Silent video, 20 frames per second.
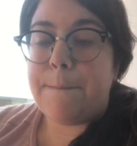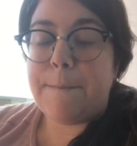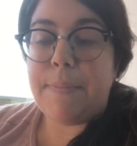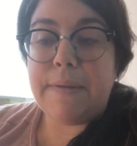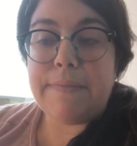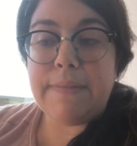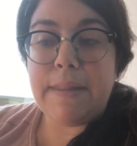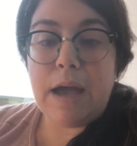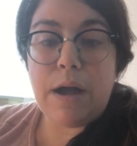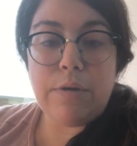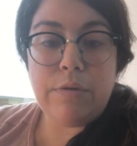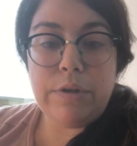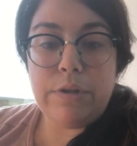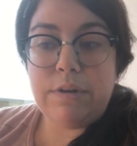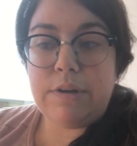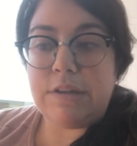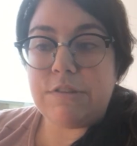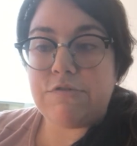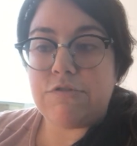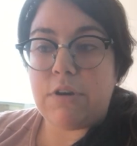but now you
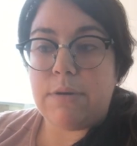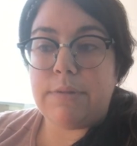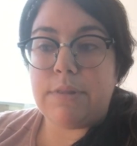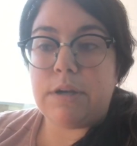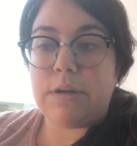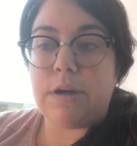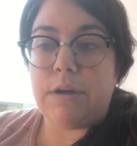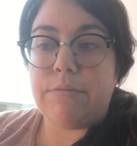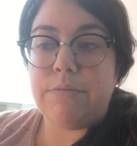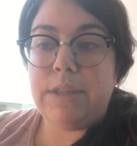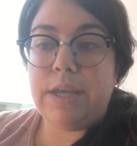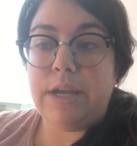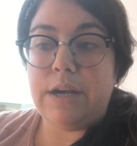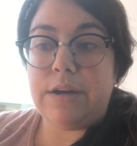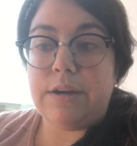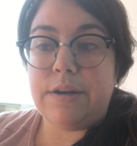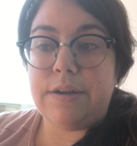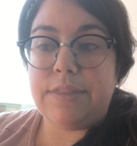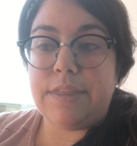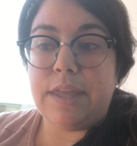can travel around the
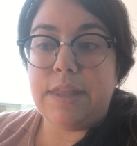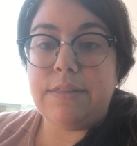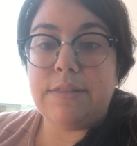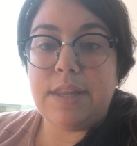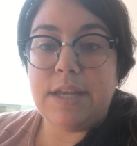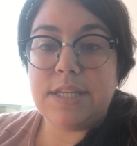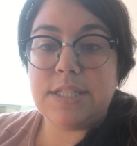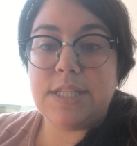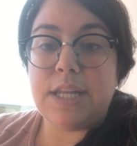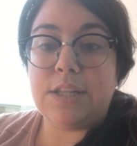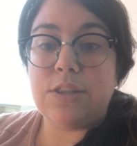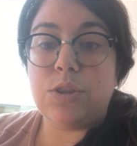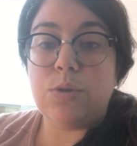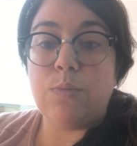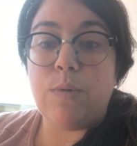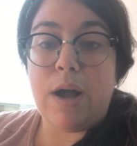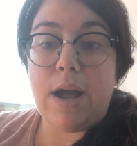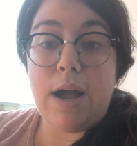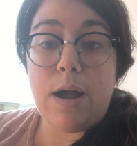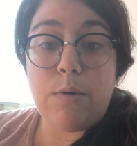Earth in less than
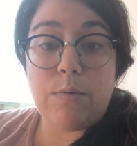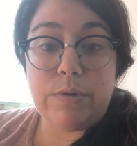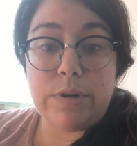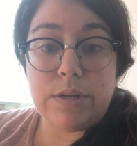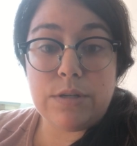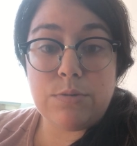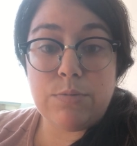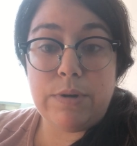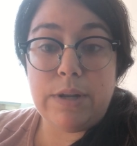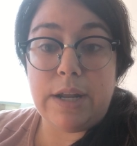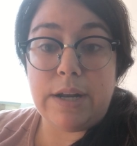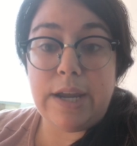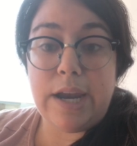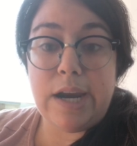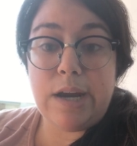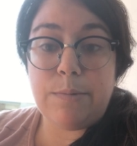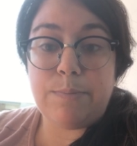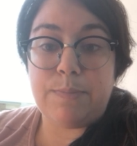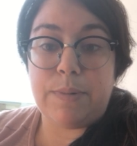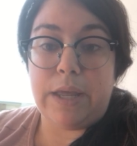2 hours with an
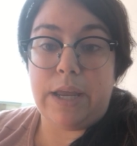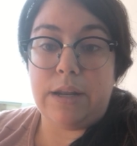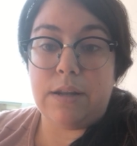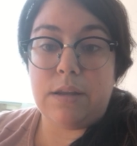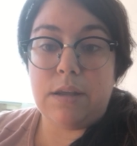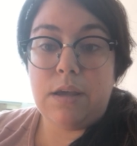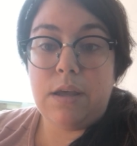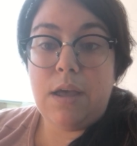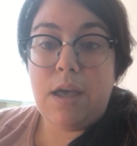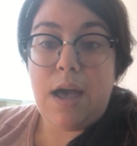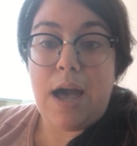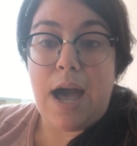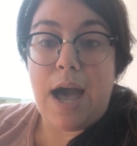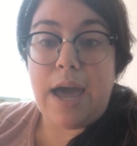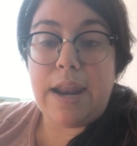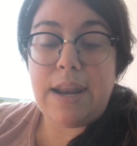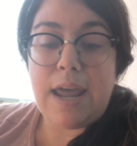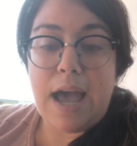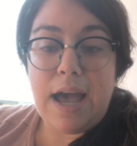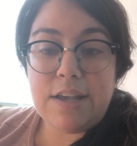airplane.
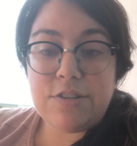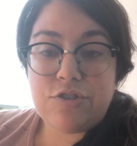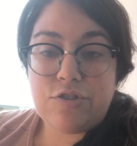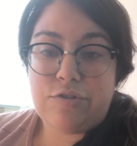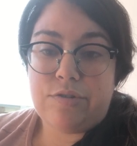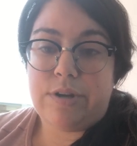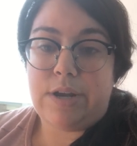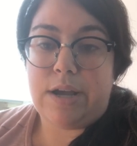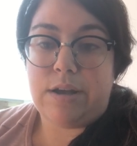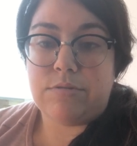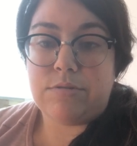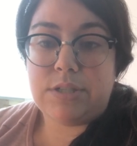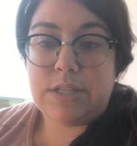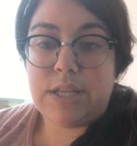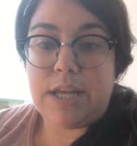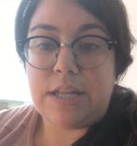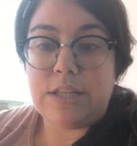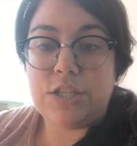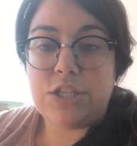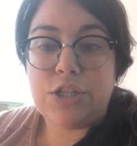And
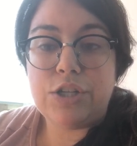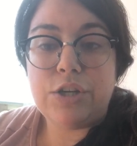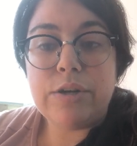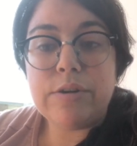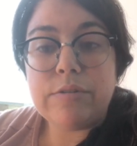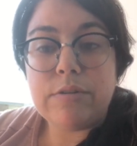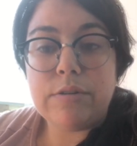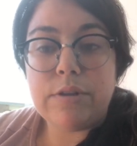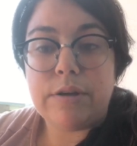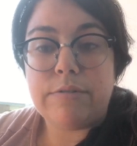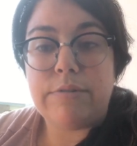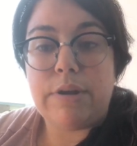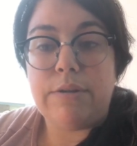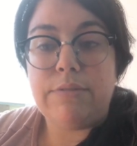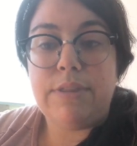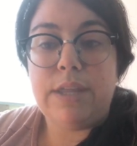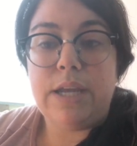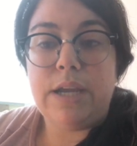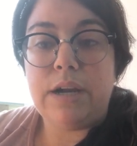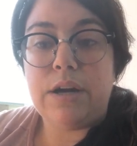astronauts can circle
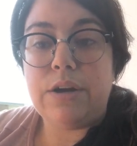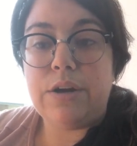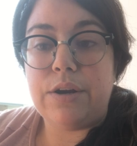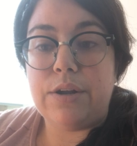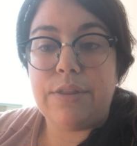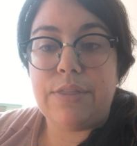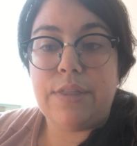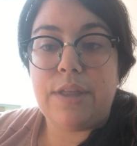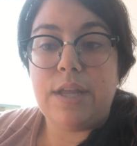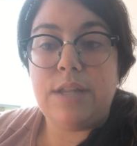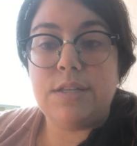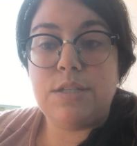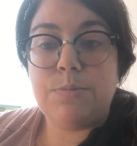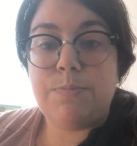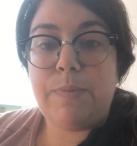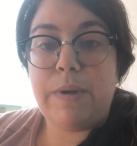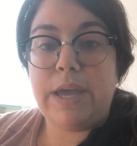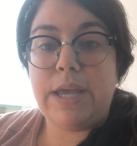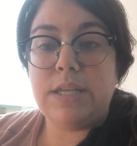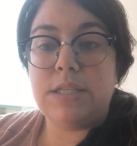around the Earth in
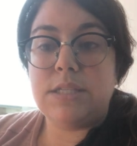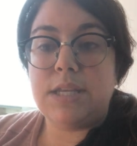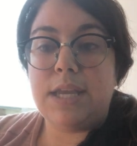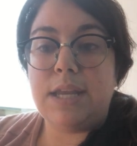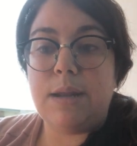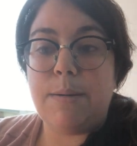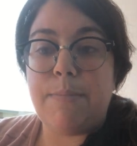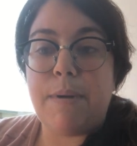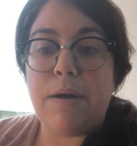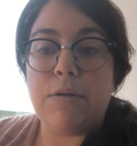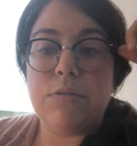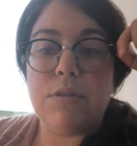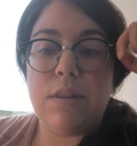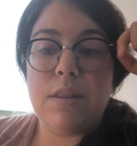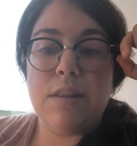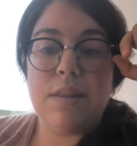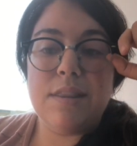space in about